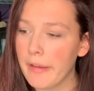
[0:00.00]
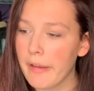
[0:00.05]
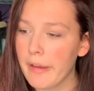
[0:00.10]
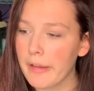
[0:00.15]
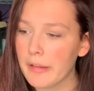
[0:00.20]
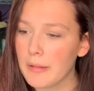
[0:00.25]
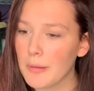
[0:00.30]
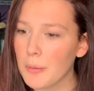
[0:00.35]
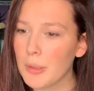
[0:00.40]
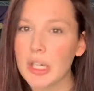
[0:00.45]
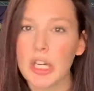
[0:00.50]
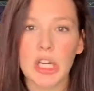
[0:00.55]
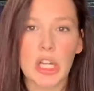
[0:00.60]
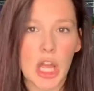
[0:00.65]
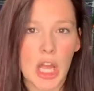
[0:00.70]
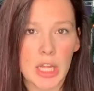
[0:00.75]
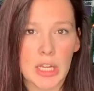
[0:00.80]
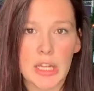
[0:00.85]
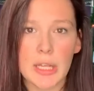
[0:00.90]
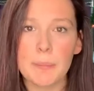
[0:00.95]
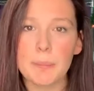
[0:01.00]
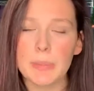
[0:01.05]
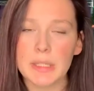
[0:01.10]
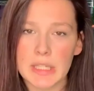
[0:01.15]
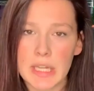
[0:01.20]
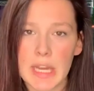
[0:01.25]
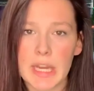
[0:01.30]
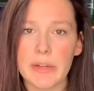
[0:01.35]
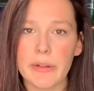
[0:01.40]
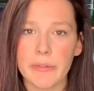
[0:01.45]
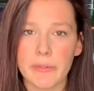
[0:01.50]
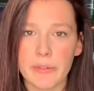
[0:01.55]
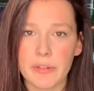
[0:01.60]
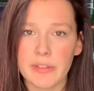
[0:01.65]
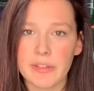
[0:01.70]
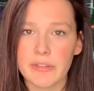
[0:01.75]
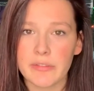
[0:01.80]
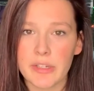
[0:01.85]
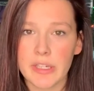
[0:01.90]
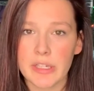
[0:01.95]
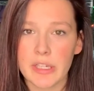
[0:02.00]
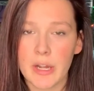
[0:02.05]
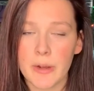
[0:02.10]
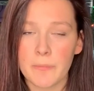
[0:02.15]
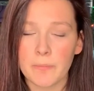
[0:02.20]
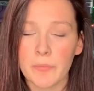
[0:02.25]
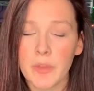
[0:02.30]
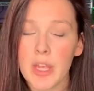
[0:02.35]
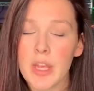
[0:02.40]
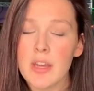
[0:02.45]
So we're going to call him Potato for this video.